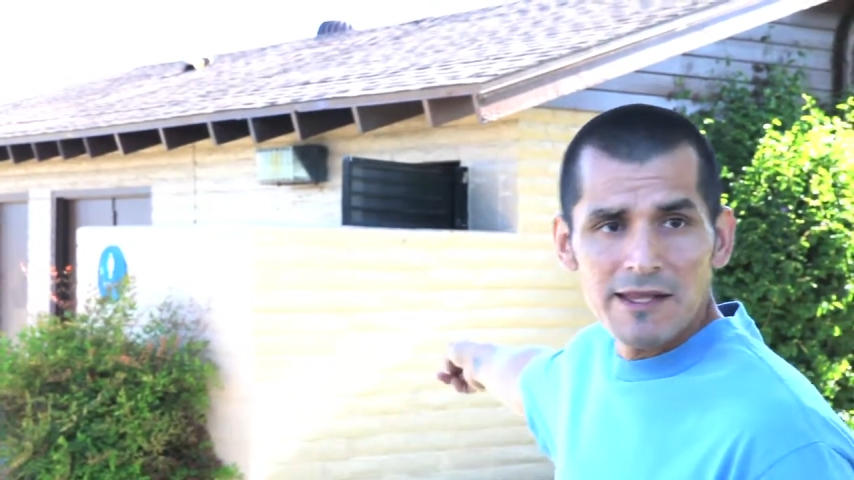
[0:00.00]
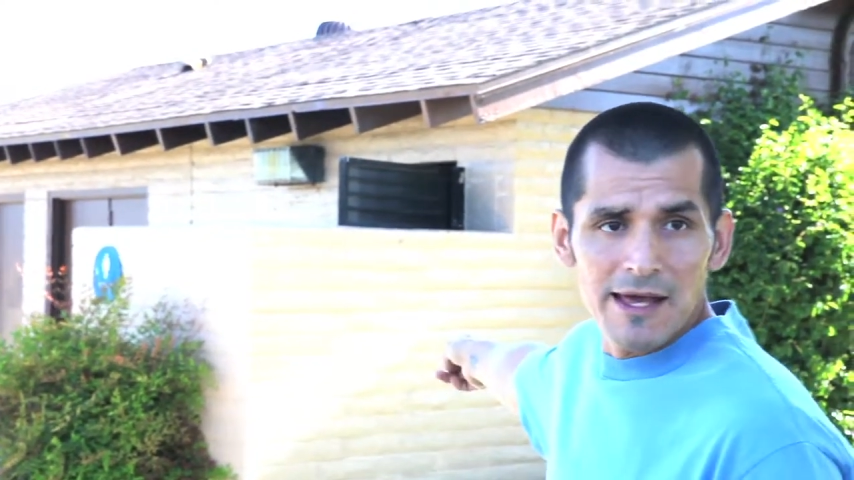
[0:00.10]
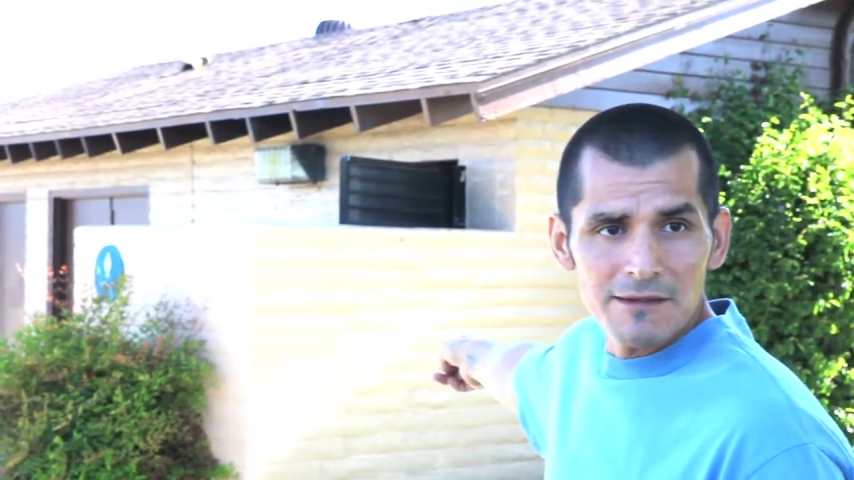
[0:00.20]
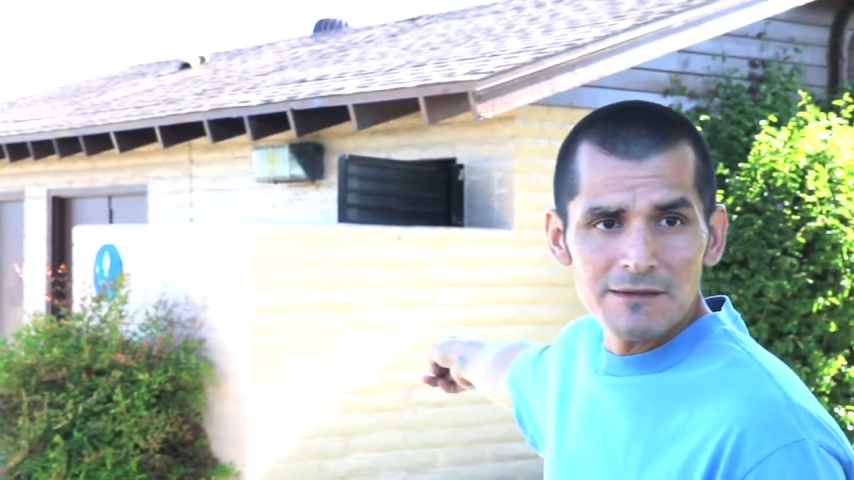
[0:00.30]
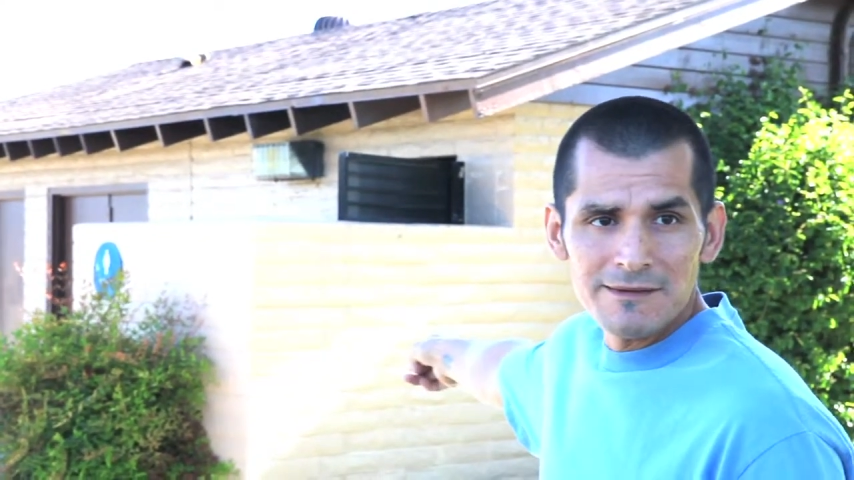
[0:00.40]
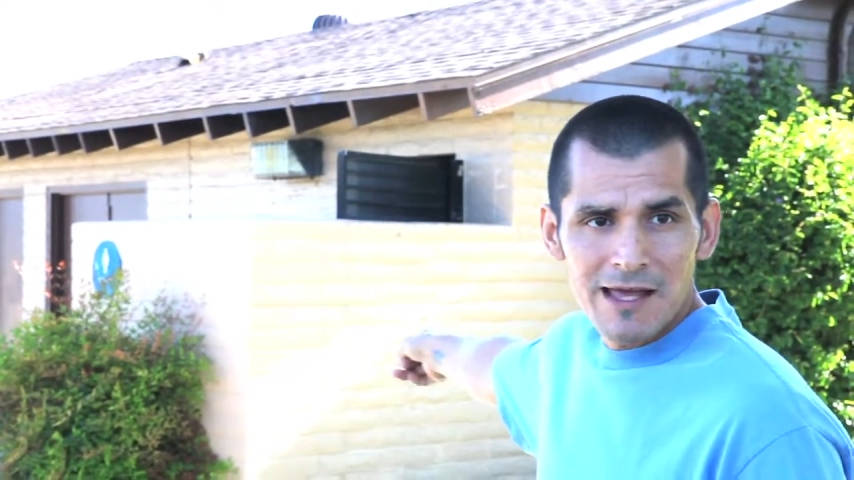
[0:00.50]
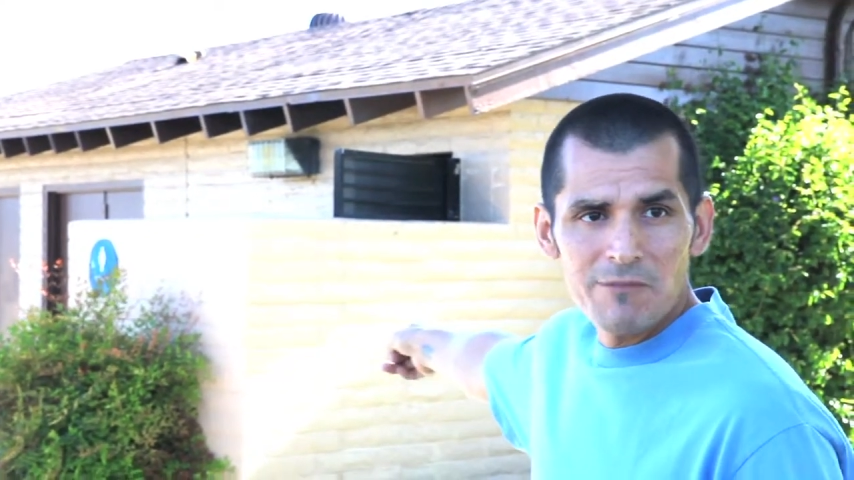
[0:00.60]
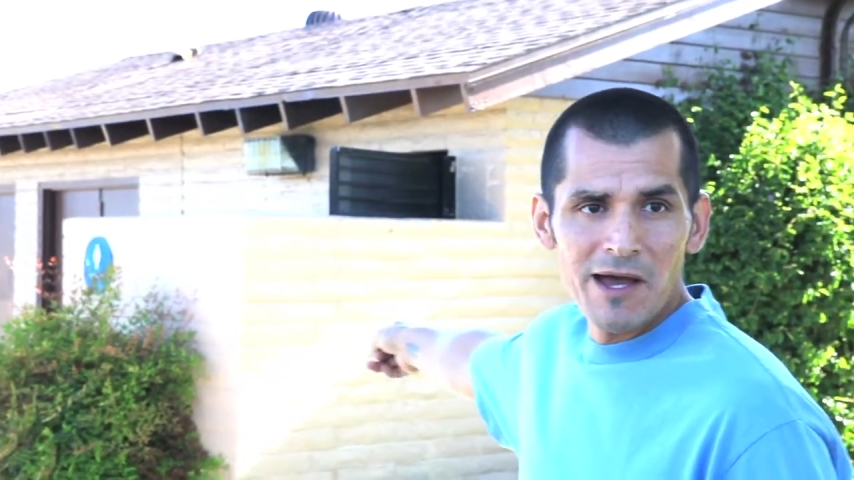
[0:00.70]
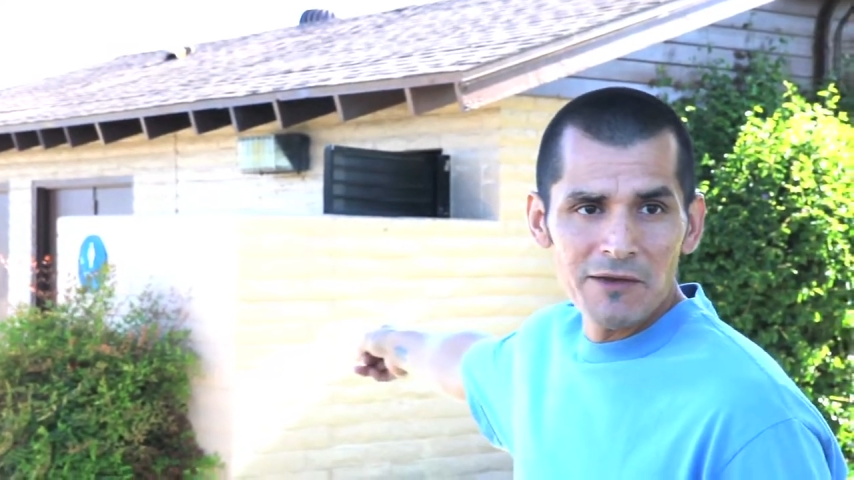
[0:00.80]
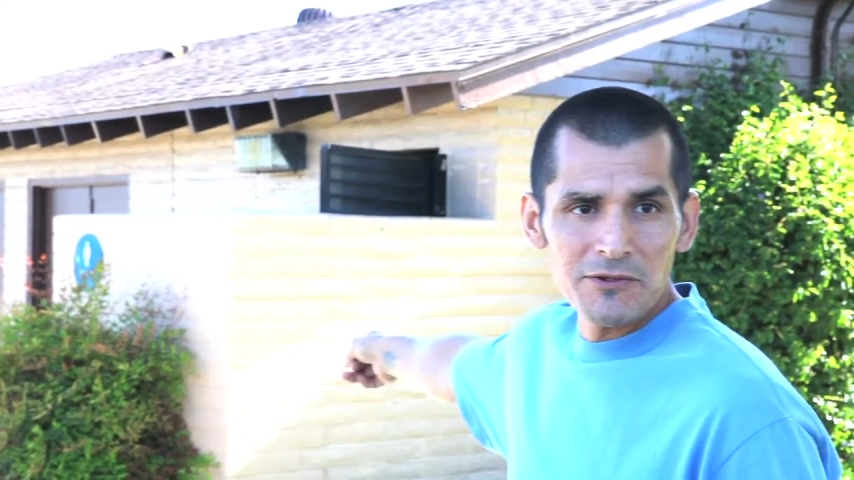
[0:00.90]
that
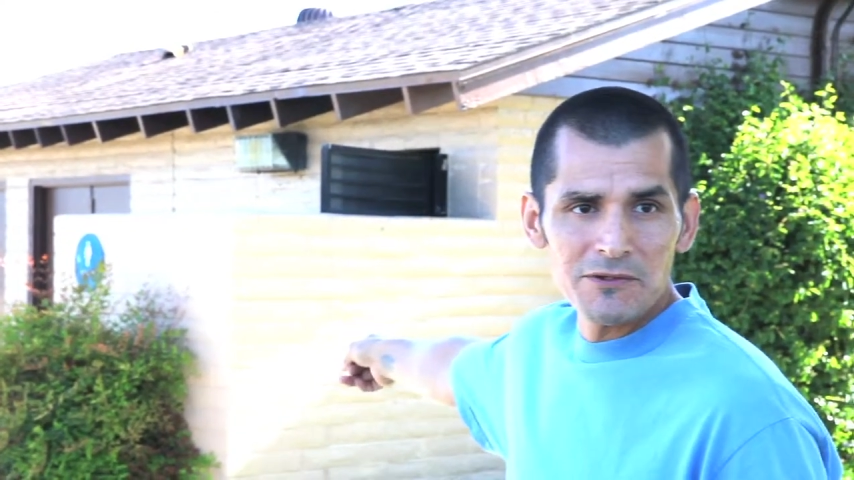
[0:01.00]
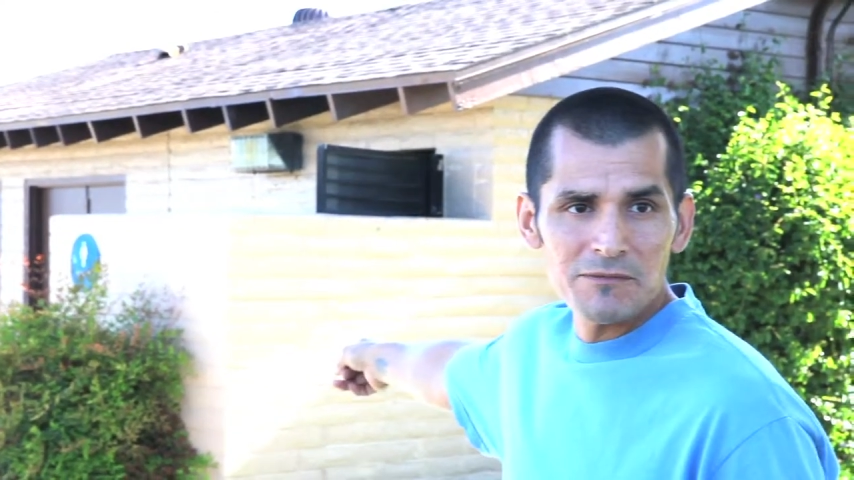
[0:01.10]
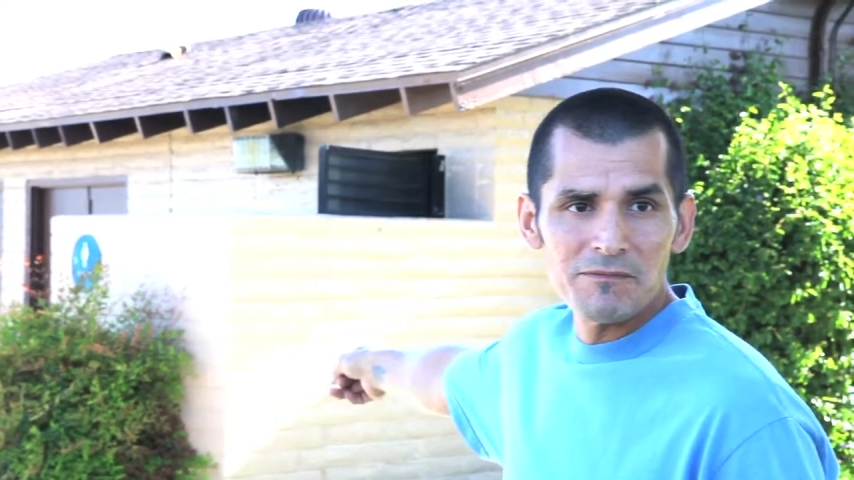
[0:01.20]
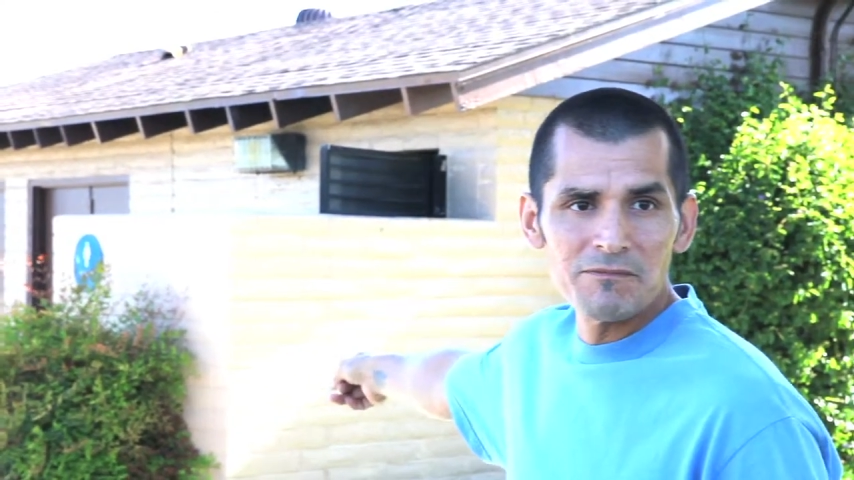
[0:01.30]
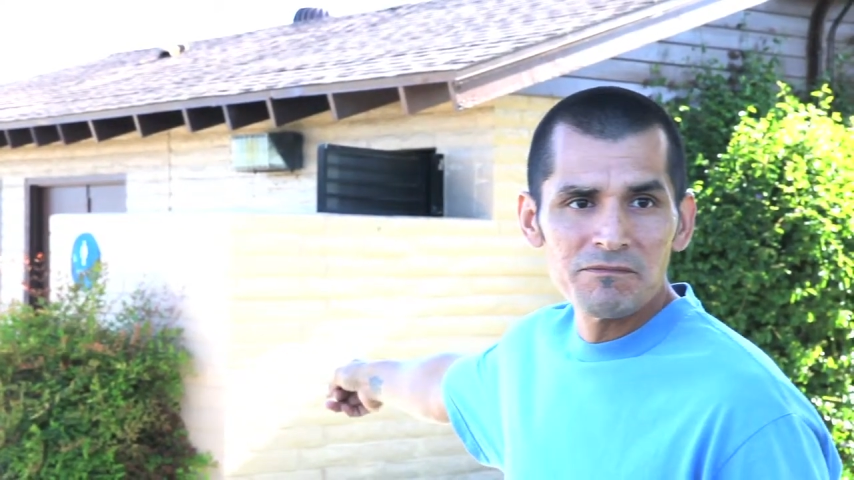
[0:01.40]
bathroom.